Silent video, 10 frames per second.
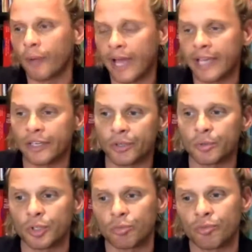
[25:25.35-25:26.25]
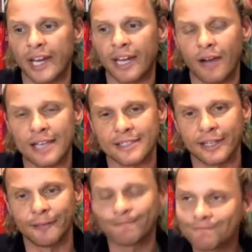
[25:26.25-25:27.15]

where you realise that,